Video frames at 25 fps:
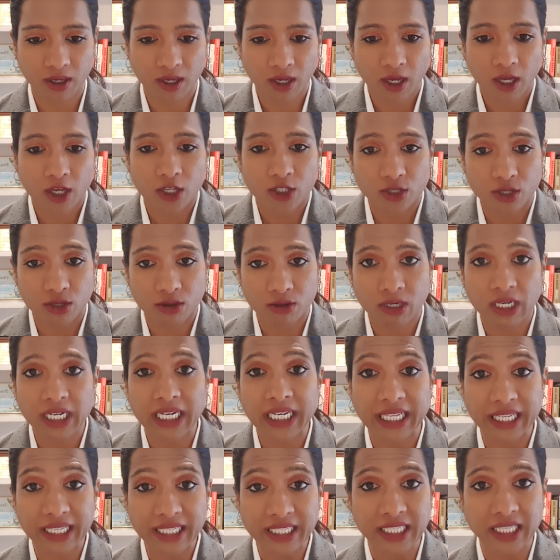So
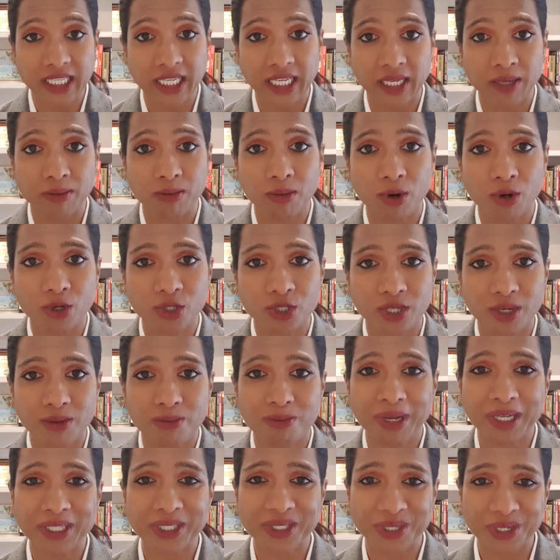release the emotion,
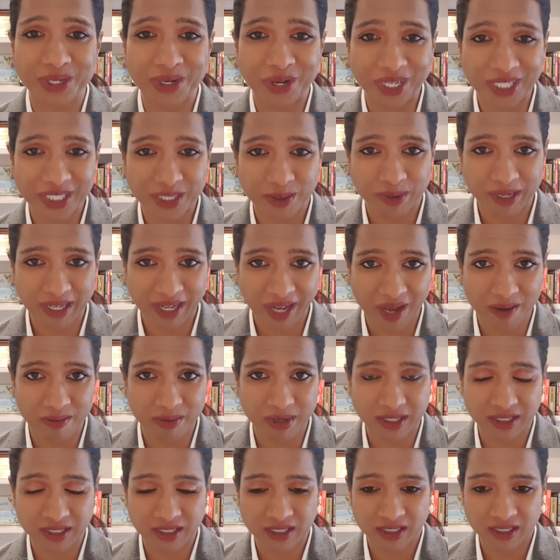but do not become
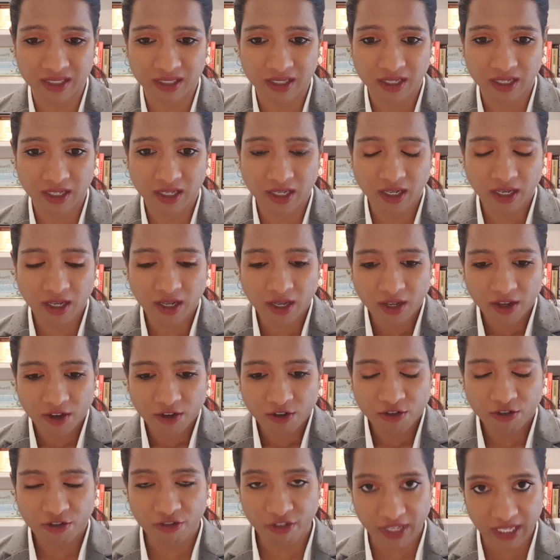it.
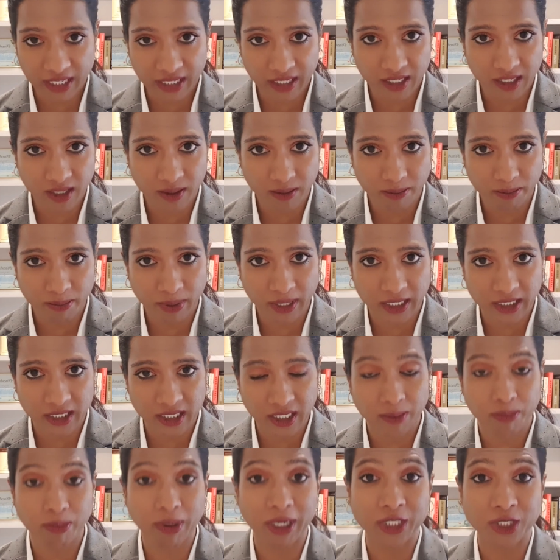Feel
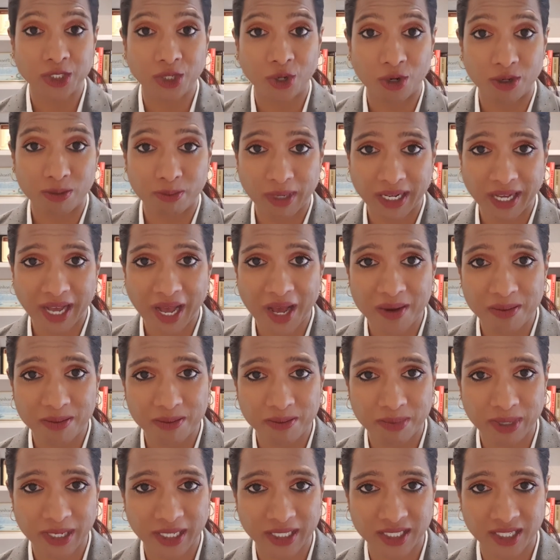pity, but don't become
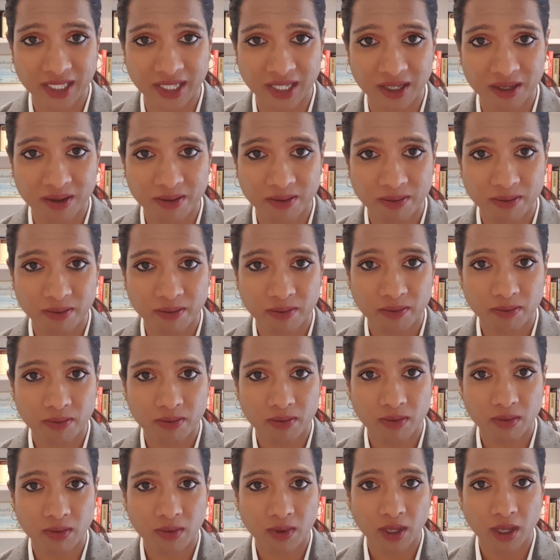pity.
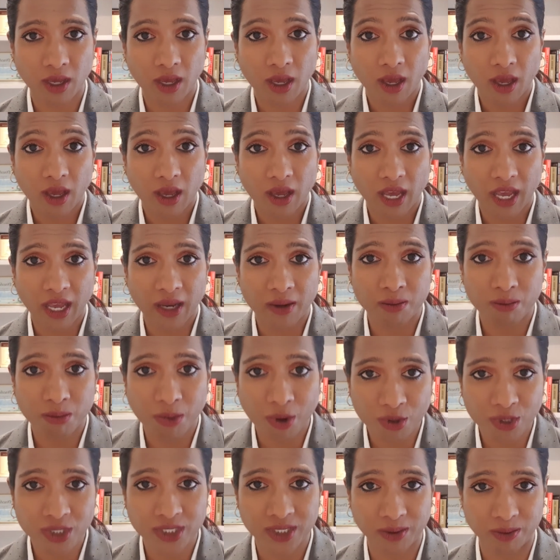And
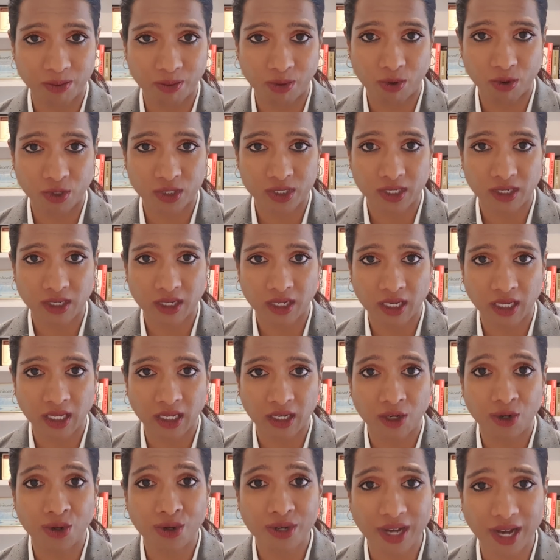most importantly,
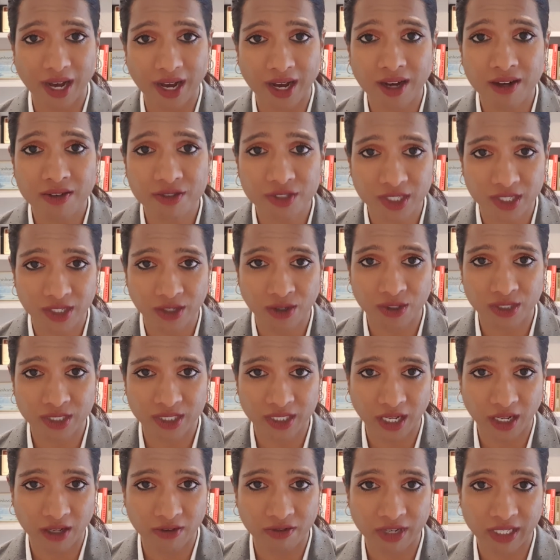look after
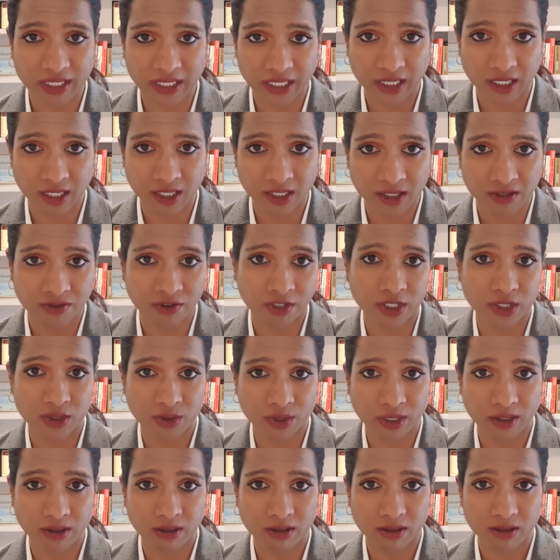yourself as an
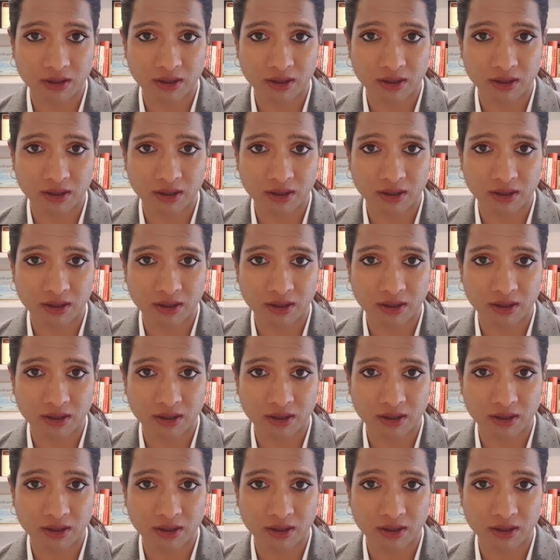individual.